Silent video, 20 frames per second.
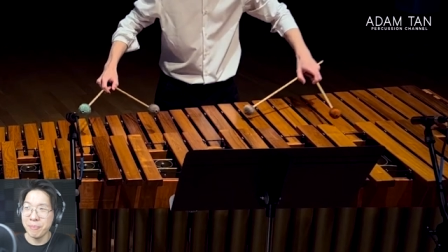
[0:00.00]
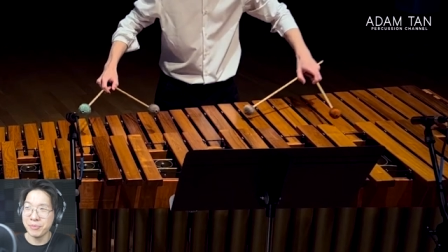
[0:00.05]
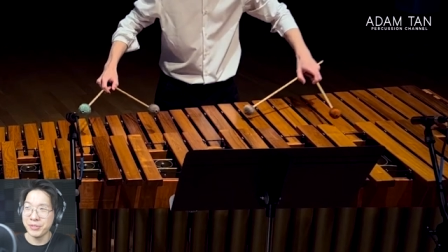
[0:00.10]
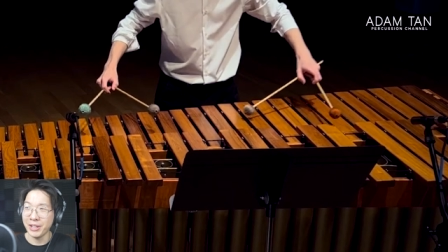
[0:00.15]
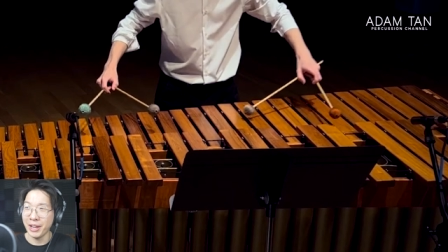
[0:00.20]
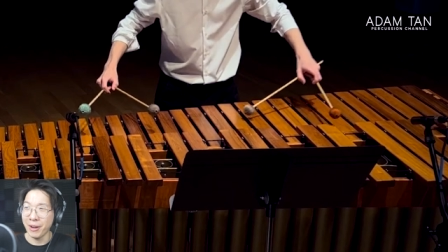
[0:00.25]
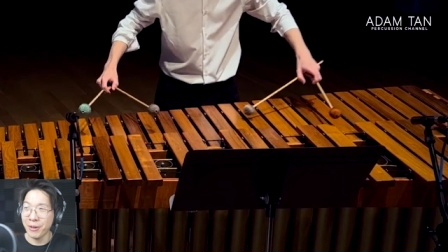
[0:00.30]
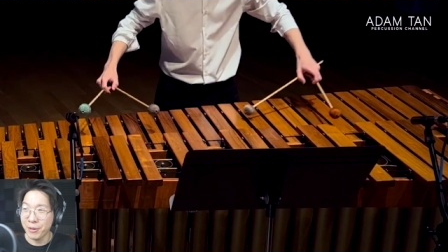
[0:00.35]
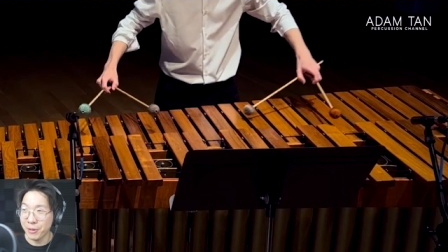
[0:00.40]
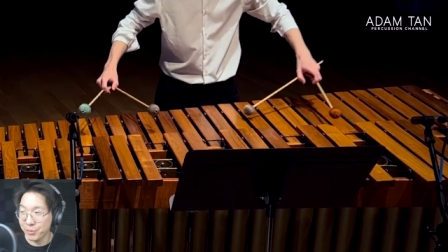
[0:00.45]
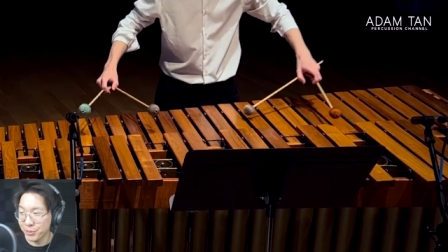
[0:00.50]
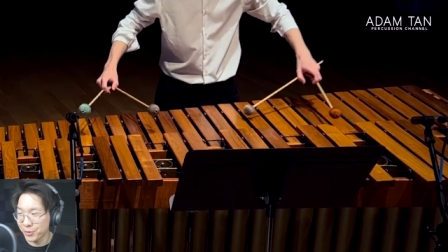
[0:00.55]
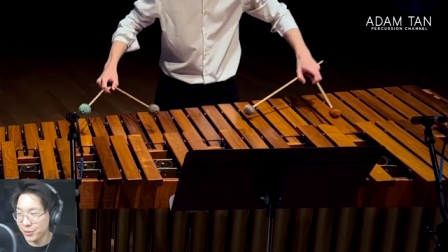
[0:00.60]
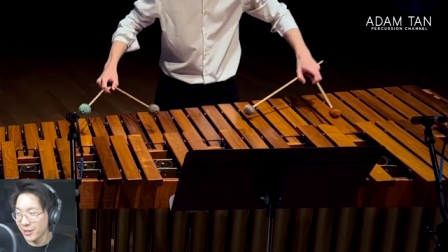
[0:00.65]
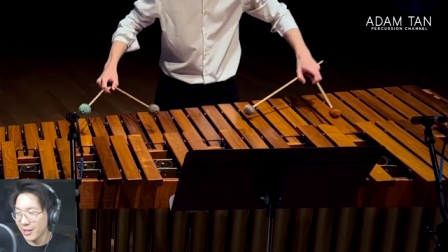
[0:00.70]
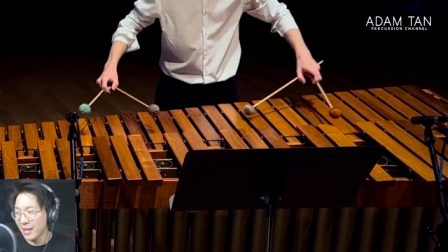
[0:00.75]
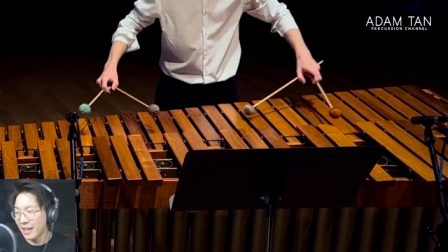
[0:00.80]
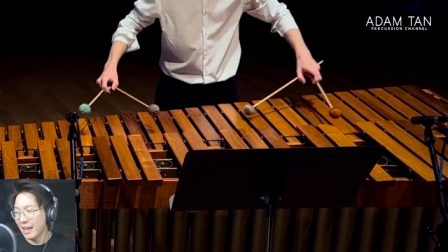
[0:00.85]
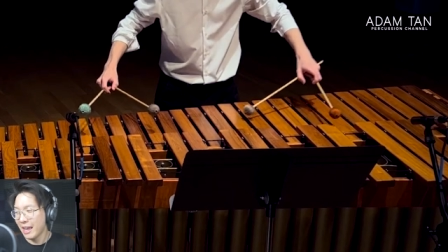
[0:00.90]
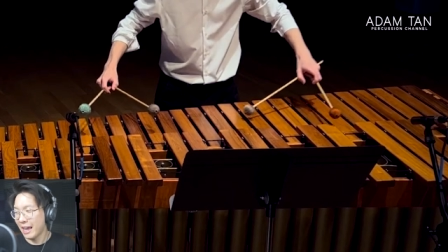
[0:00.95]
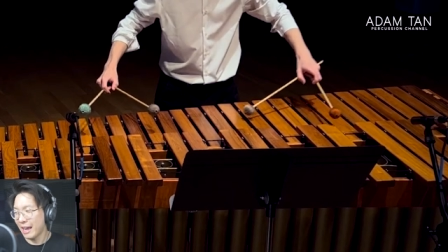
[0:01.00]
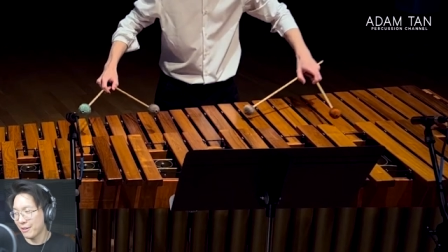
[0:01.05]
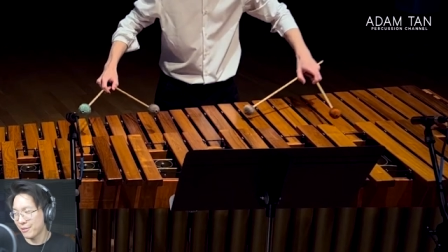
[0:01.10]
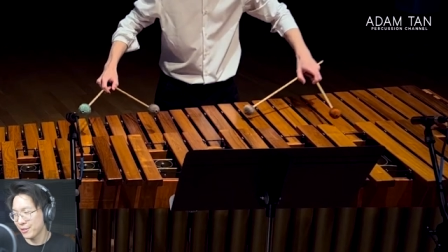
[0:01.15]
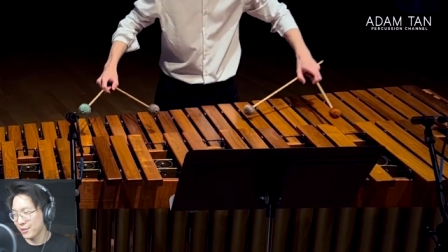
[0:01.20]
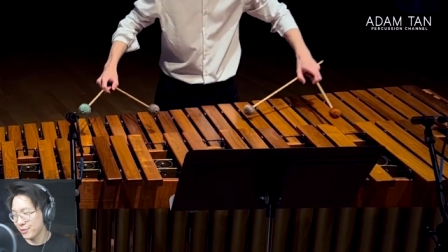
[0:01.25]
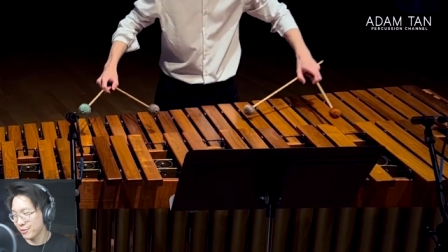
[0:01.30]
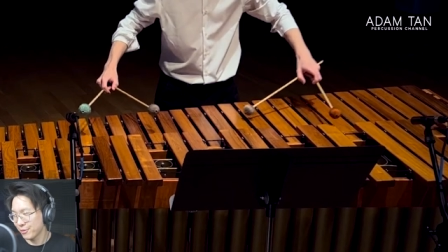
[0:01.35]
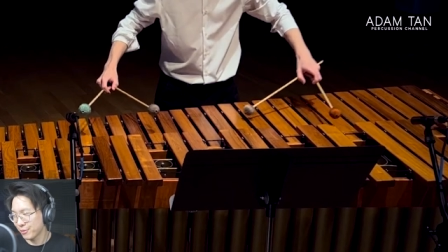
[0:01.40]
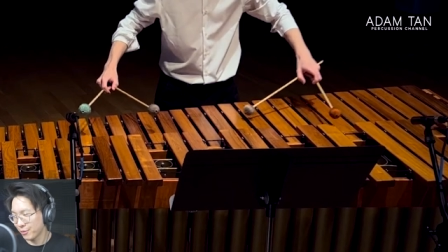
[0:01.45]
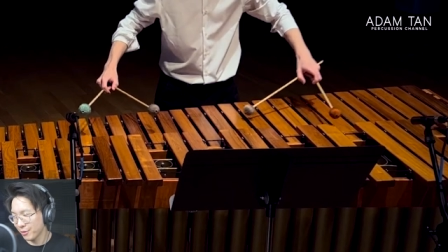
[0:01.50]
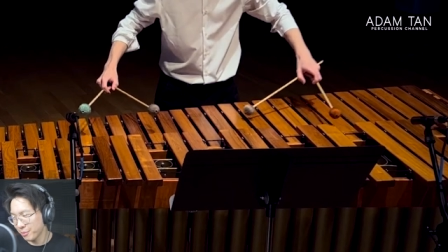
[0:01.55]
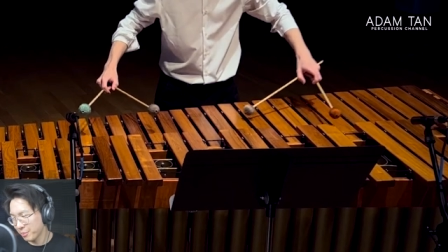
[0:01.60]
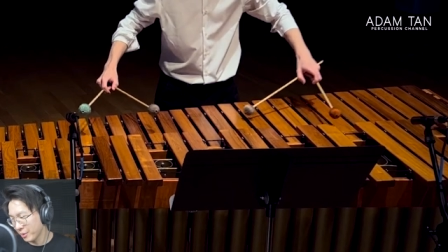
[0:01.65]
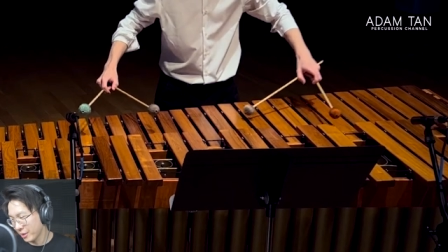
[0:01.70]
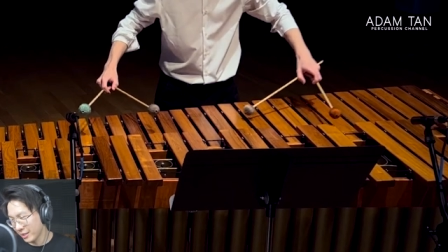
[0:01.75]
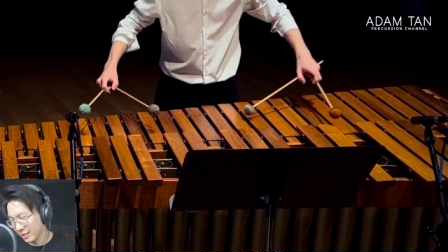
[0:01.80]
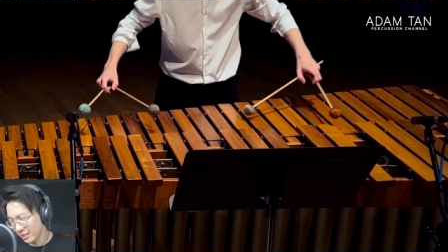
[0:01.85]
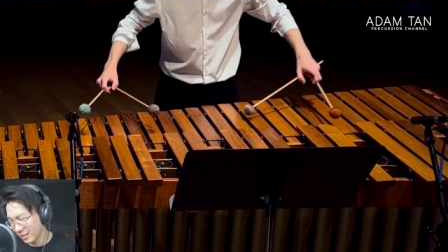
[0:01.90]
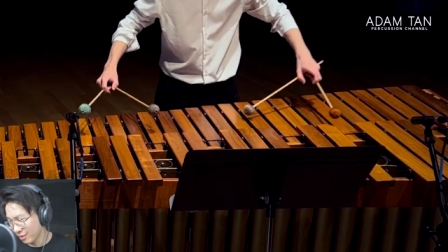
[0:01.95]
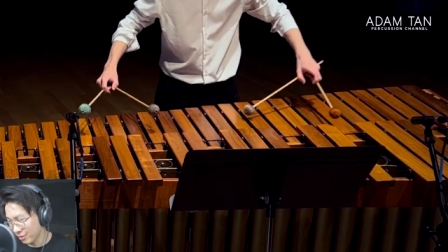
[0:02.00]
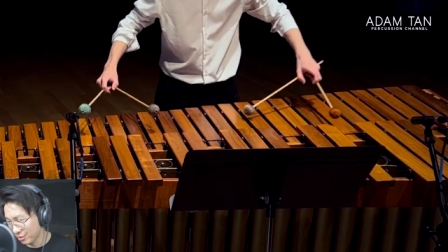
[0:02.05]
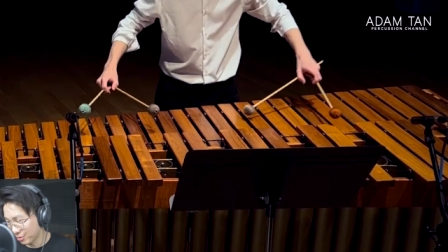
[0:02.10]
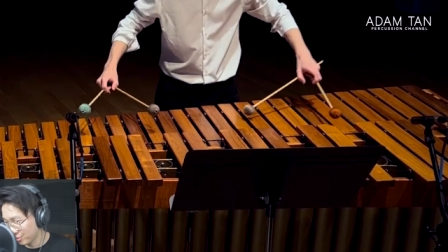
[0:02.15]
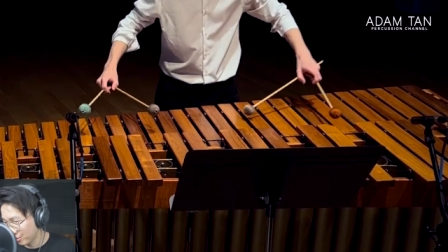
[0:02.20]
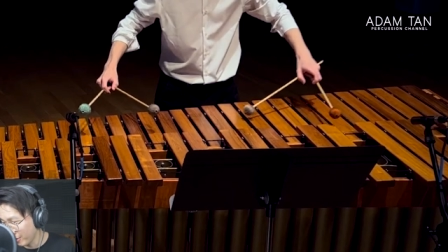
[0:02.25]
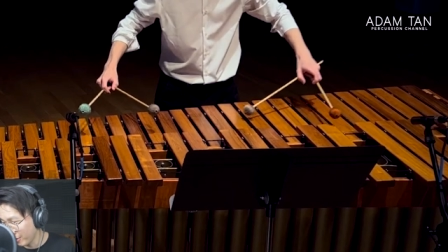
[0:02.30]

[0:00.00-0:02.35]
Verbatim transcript: I'm terrible at traditional grip, but it looks